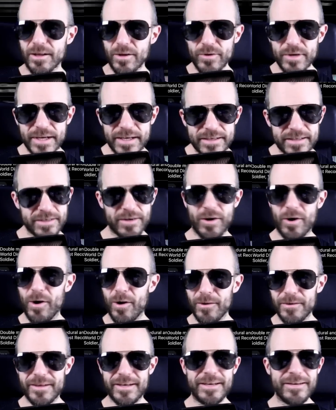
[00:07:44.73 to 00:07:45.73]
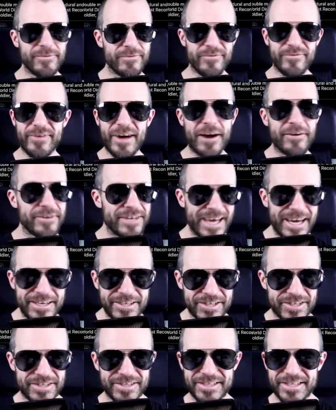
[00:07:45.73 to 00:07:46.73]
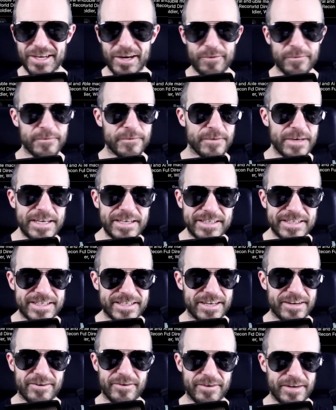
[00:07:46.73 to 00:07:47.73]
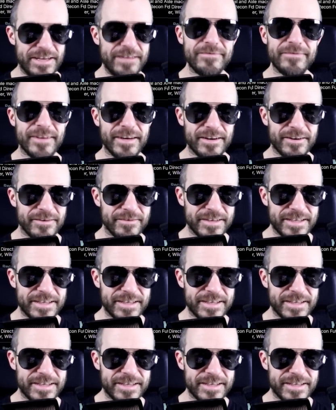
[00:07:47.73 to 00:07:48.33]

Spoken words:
Look at all the variations of things that are in there.